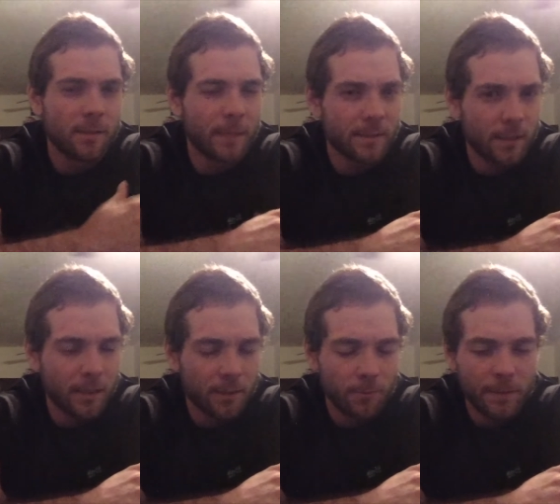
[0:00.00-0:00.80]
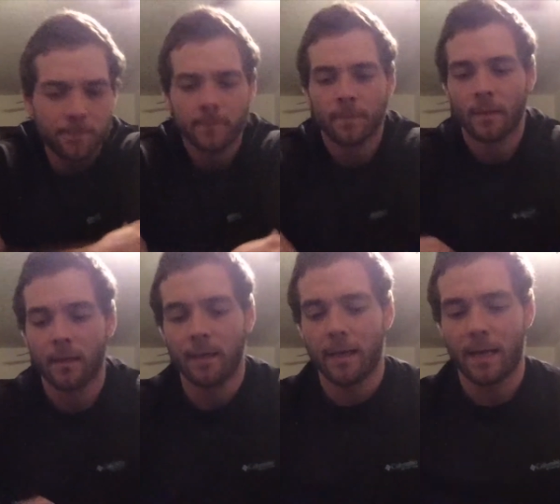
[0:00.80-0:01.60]
the Mexican government,
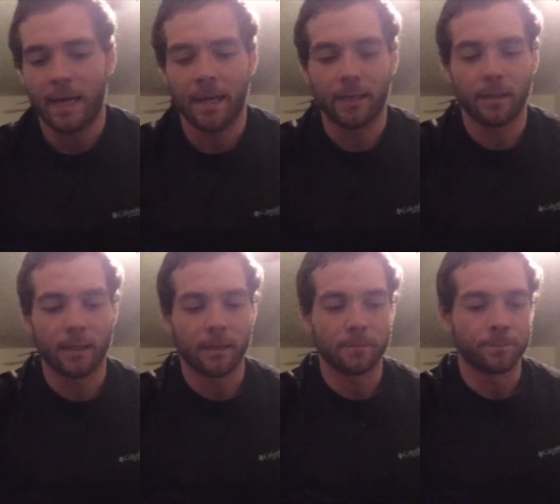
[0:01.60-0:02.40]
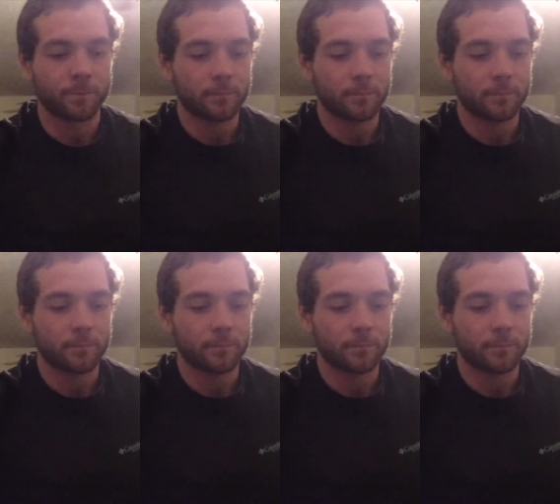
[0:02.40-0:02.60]
and